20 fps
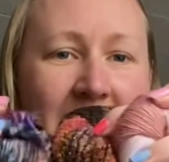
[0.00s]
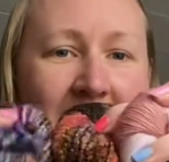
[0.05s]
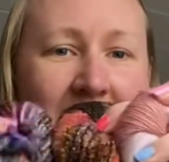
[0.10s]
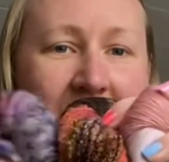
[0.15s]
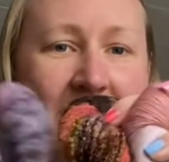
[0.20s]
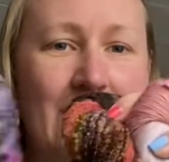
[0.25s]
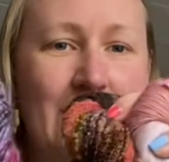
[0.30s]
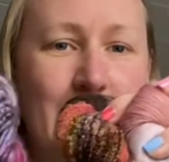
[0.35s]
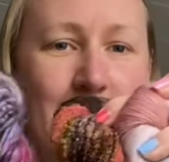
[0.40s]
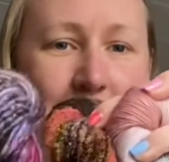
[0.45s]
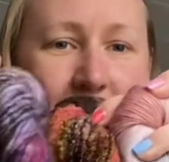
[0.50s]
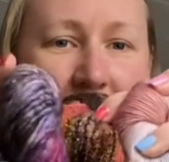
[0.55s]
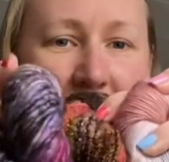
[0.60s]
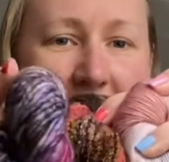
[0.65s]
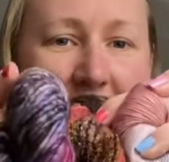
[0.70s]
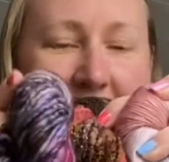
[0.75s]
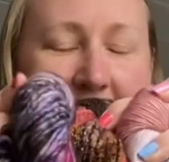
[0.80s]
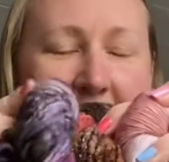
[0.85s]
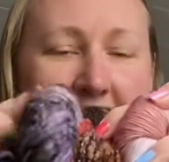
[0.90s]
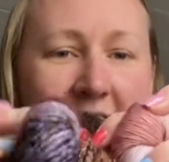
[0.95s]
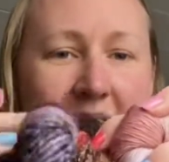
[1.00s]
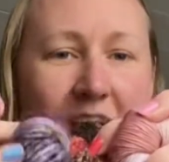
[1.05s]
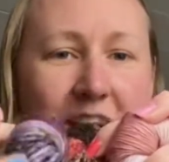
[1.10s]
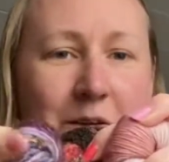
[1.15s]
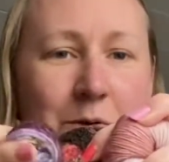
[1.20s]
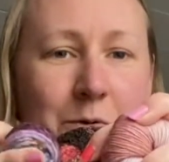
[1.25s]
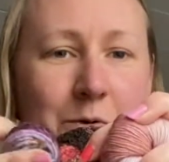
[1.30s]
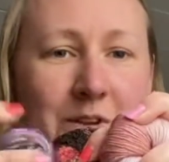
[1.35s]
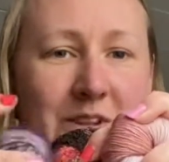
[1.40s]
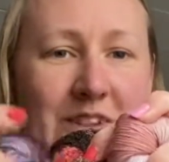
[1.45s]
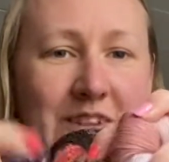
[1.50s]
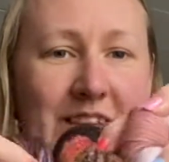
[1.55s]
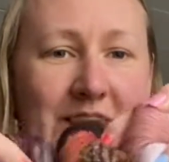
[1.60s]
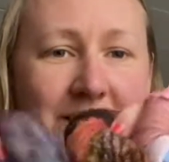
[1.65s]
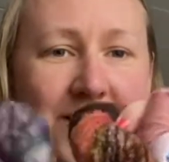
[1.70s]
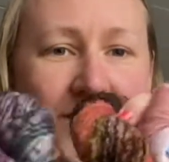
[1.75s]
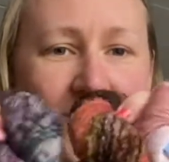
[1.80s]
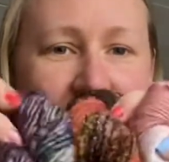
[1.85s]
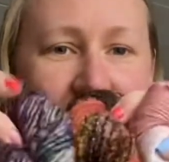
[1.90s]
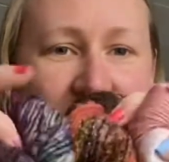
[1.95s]
Oh, and I ordered these
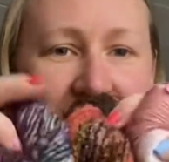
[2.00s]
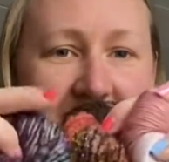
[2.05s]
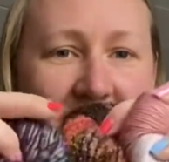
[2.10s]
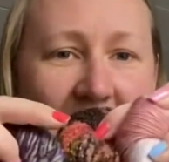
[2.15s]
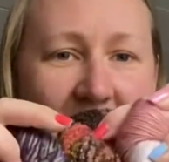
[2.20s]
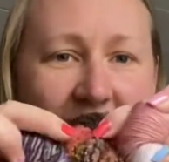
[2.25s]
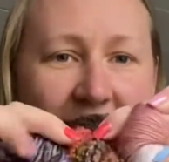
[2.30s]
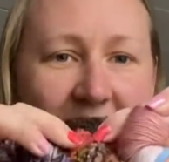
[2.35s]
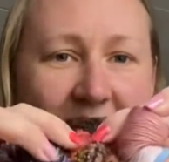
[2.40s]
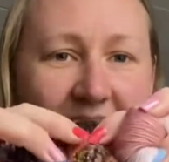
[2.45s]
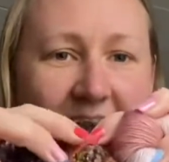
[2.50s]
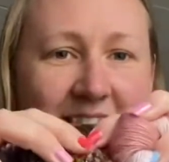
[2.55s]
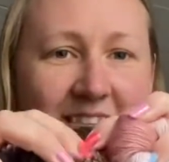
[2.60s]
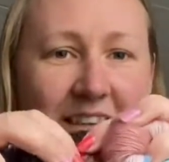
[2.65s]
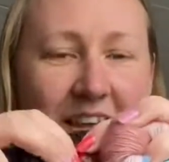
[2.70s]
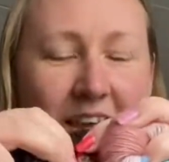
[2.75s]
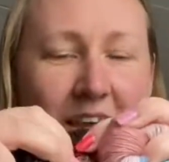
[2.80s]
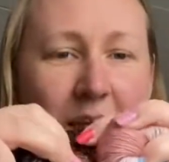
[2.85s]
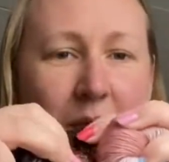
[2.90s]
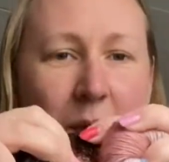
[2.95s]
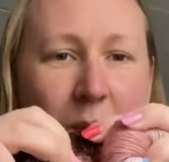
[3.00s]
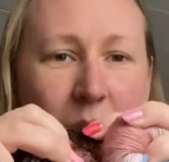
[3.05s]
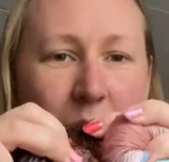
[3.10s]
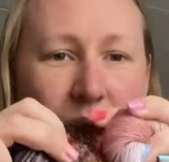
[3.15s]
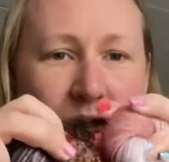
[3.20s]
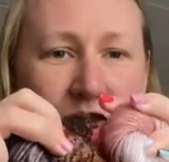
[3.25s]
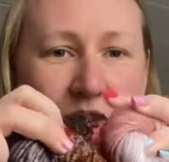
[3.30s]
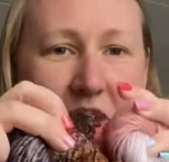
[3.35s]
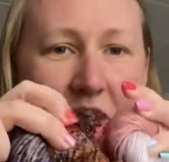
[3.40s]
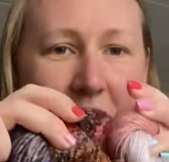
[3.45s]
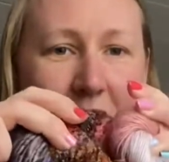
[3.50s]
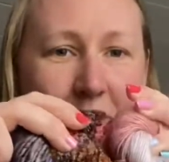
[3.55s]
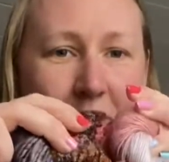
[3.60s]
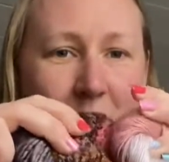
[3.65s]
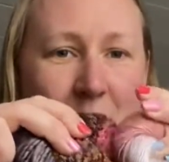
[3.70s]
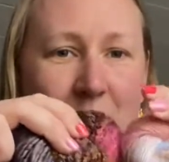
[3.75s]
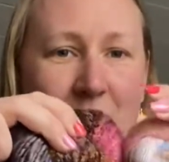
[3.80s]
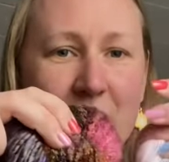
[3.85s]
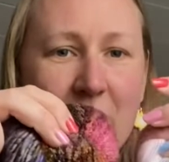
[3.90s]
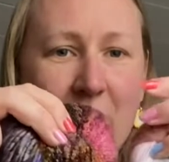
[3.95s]
3 skeins, which I
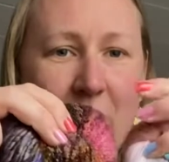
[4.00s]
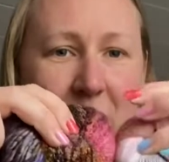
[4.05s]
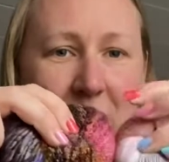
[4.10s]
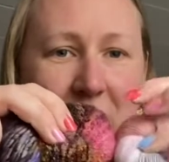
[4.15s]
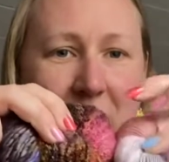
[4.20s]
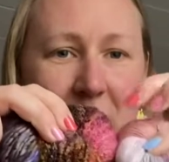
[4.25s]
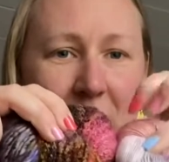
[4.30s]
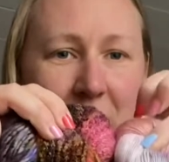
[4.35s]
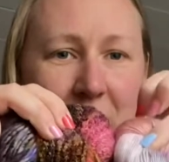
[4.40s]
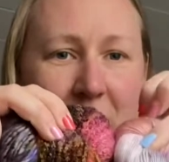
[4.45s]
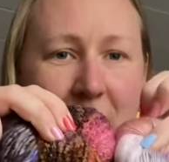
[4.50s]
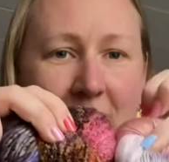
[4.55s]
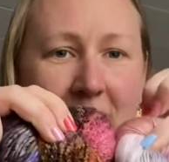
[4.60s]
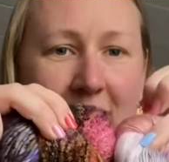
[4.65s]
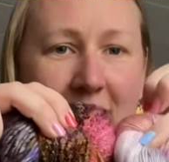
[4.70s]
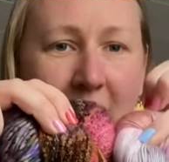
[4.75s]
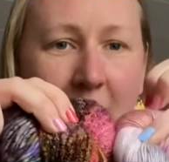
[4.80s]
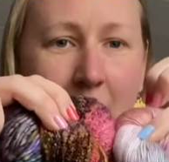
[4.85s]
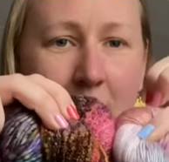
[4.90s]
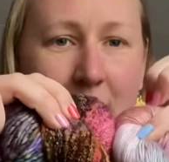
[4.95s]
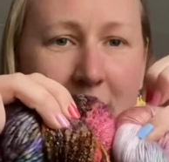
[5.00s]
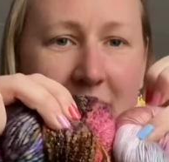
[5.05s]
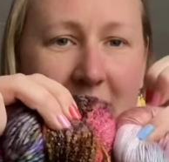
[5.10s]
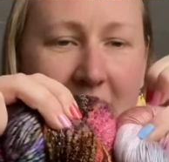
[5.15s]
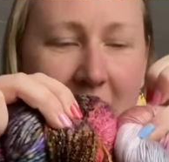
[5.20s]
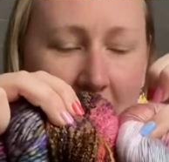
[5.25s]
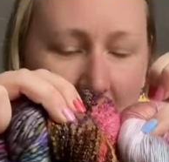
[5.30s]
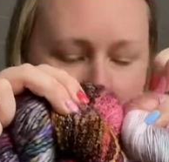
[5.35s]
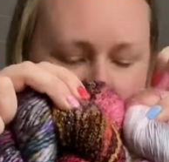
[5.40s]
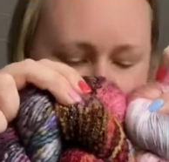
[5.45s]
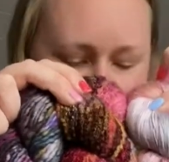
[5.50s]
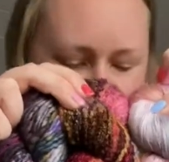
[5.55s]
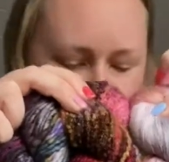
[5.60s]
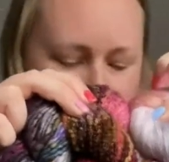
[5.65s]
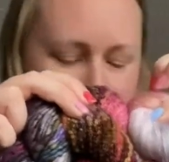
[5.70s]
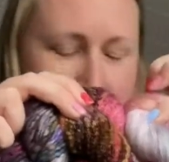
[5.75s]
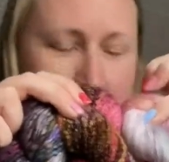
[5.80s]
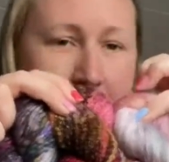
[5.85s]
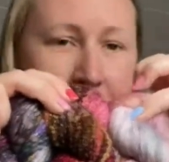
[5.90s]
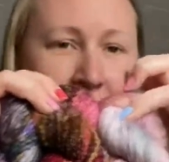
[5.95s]
will show you a bit
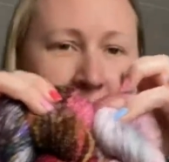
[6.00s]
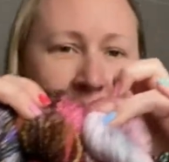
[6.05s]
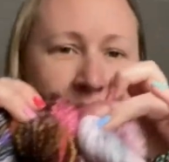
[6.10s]
closer.